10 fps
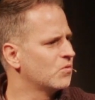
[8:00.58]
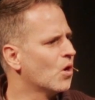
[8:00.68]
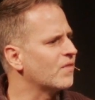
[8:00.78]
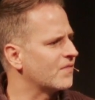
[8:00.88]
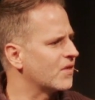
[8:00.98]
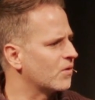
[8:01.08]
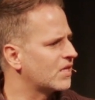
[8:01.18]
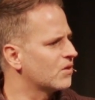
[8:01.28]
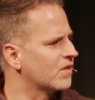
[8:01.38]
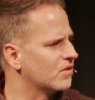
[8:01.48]
of you know that are
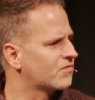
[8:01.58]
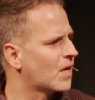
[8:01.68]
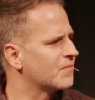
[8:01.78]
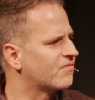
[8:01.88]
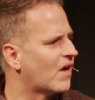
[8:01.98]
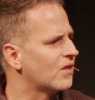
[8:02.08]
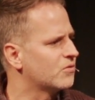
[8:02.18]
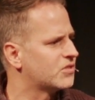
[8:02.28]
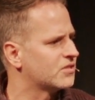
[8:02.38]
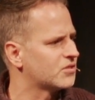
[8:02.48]
here, that you've come to
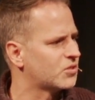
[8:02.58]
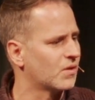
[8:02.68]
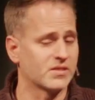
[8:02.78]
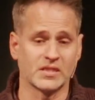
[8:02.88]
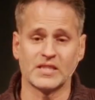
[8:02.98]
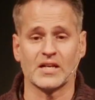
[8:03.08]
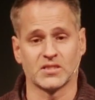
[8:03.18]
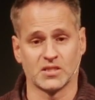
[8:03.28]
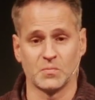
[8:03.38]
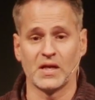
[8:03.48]
follow Jesus, you realize this
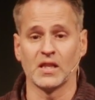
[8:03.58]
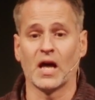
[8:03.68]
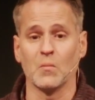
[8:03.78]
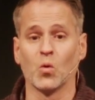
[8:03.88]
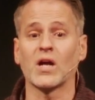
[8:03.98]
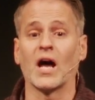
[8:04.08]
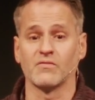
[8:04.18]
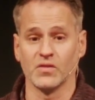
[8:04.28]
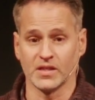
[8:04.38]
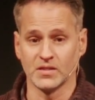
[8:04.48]
actually has made a lot more
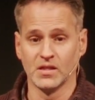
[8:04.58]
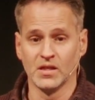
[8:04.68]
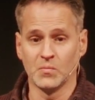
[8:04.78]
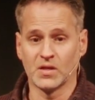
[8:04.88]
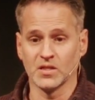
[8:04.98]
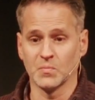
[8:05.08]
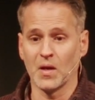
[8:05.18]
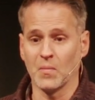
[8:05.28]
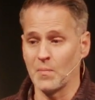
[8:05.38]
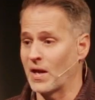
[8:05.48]
conflict because
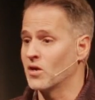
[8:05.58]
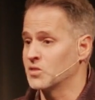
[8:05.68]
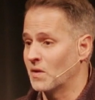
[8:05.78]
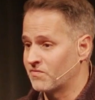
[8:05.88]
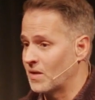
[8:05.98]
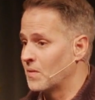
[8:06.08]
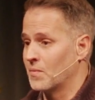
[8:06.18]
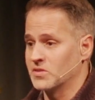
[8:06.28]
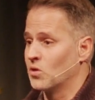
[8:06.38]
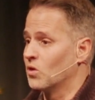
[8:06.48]
my parents, my family
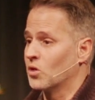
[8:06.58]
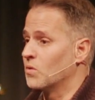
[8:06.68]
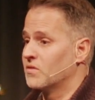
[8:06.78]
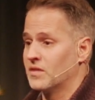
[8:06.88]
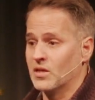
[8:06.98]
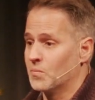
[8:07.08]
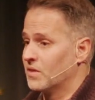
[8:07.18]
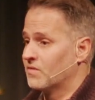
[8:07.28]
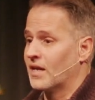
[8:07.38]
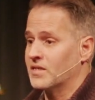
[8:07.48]
members, they don't agree with it. They don't
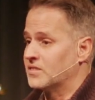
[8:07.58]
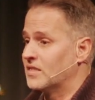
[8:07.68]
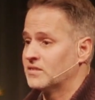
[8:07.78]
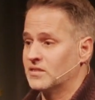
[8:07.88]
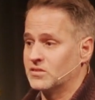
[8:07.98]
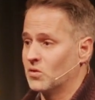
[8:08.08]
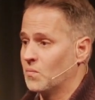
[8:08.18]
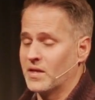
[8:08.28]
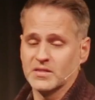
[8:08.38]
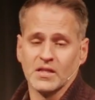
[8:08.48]
believe God exists, and so
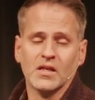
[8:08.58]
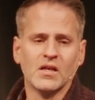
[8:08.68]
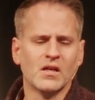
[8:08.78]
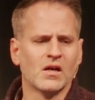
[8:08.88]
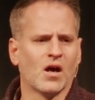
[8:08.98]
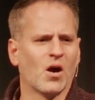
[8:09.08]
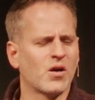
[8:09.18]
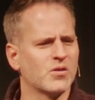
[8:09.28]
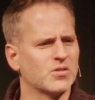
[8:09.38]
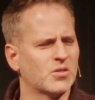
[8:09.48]
it makes it
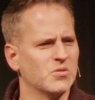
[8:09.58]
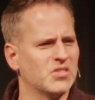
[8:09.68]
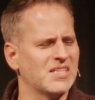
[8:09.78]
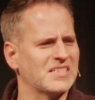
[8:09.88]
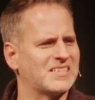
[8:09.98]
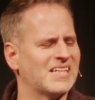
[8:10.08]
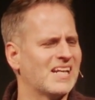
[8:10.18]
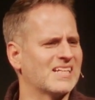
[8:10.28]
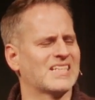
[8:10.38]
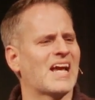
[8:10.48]
harder. So Jesus
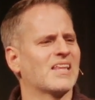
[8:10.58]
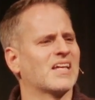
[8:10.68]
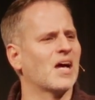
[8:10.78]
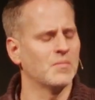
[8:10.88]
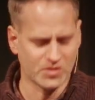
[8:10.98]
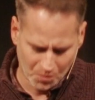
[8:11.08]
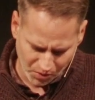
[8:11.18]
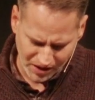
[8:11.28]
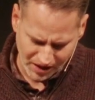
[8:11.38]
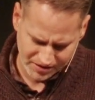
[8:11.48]
didn't exactly come to
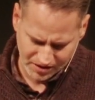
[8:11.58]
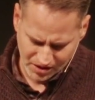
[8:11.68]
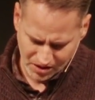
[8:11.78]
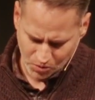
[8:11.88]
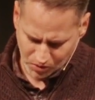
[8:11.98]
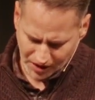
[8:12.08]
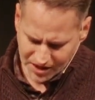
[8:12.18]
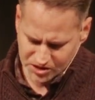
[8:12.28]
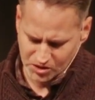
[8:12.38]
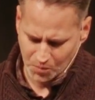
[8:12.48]
bring us
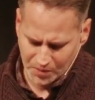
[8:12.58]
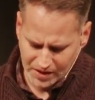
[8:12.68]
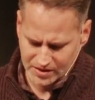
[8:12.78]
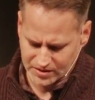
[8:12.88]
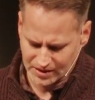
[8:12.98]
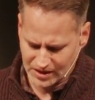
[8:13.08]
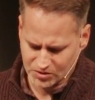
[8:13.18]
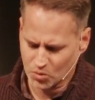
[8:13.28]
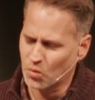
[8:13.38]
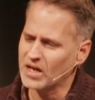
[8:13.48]
relational peace
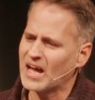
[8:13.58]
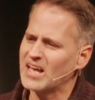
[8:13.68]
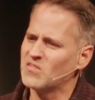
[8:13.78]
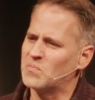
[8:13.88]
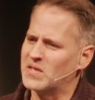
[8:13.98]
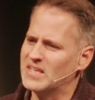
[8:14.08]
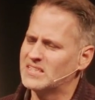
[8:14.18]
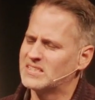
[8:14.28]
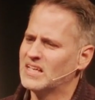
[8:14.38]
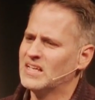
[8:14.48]
either. What kind of
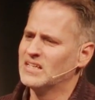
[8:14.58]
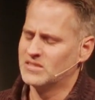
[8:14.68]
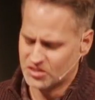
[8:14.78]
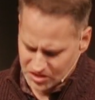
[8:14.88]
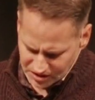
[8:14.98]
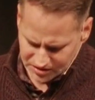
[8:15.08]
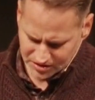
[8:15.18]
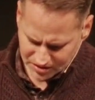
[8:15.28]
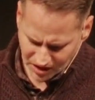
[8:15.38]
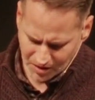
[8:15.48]
peace did
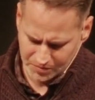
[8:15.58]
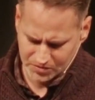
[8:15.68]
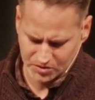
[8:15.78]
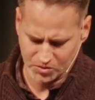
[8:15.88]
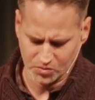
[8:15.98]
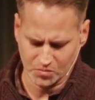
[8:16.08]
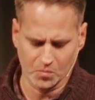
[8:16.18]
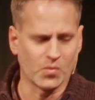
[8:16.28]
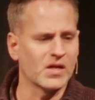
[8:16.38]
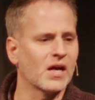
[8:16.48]
Jesus come to
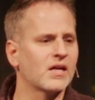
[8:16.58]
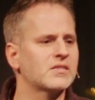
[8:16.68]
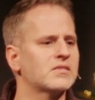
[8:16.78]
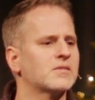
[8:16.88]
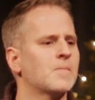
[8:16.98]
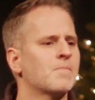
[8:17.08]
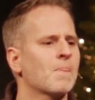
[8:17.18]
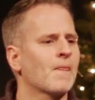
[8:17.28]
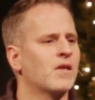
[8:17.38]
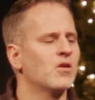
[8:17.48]
bring us?
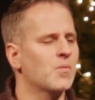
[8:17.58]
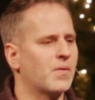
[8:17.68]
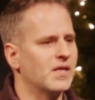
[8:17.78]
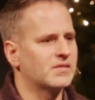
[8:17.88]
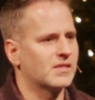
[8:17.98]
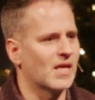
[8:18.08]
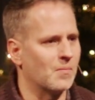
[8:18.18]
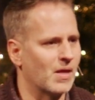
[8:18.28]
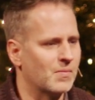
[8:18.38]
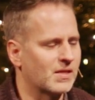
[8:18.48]
You know, the peace
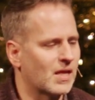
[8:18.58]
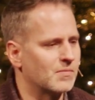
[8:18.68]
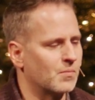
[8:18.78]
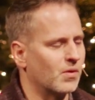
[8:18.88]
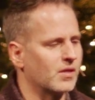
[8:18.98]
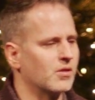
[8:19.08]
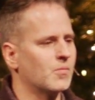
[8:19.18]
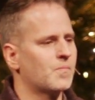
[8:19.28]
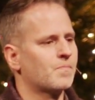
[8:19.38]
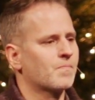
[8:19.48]
that baby came to bring
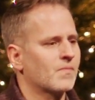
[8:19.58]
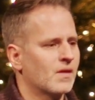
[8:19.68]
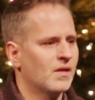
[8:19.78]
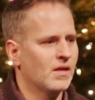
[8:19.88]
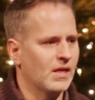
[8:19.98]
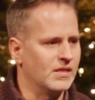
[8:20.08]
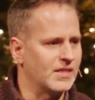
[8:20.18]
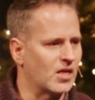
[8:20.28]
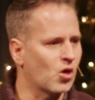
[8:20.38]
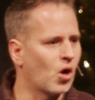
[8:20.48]
you
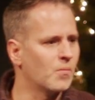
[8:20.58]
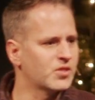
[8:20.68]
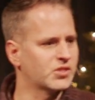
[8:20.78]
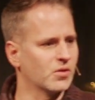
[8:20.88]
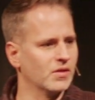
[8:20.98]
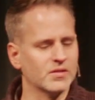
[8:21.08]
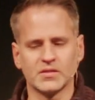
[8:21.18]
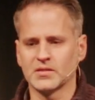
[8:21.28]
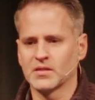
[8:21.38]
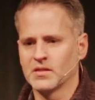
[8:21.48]
is a calm
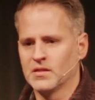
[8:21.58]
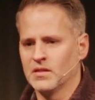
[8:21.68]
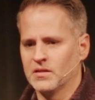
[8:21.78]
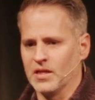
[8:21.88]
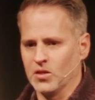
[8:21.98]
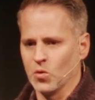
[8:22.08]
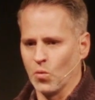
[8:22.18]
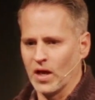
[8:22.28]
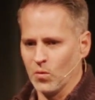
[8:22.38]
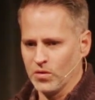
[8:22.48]
assurance that you're
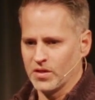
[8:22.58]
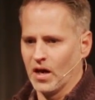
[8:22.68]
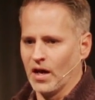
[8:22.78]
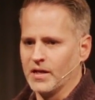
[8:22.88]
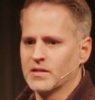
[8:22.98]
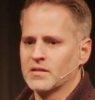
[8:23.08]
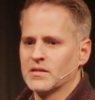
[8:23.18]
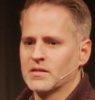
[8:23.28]
right with God.